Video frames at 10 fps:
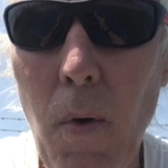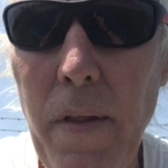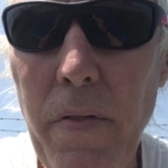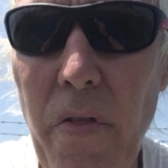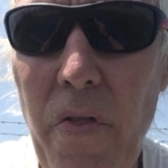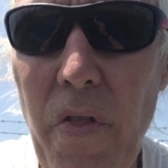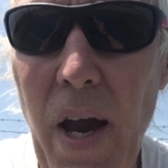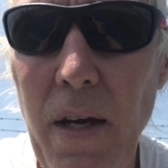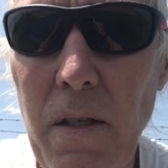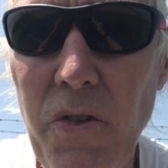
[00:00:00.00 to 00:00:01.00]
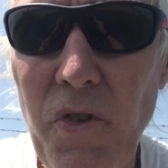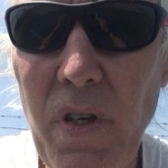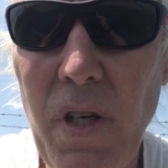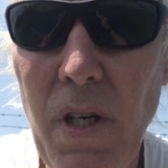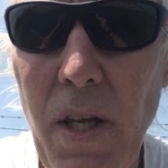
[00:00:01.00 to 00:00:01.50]

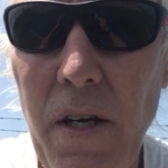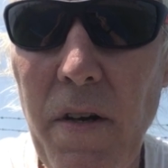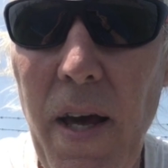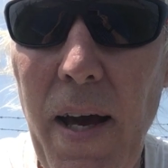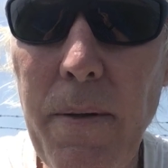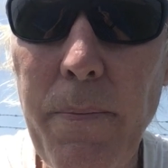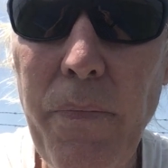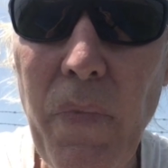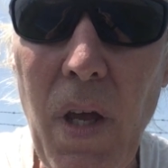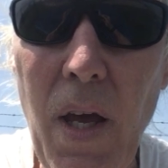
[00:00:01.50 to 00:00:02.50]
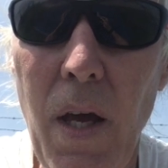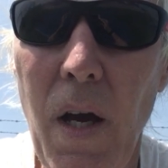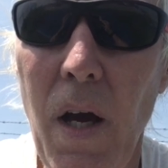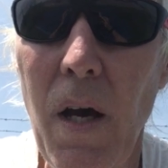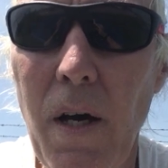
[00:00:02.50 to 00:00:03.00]
1000 internet.
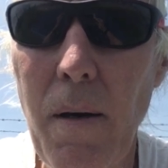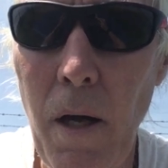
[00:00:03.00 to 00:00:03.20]
Uh,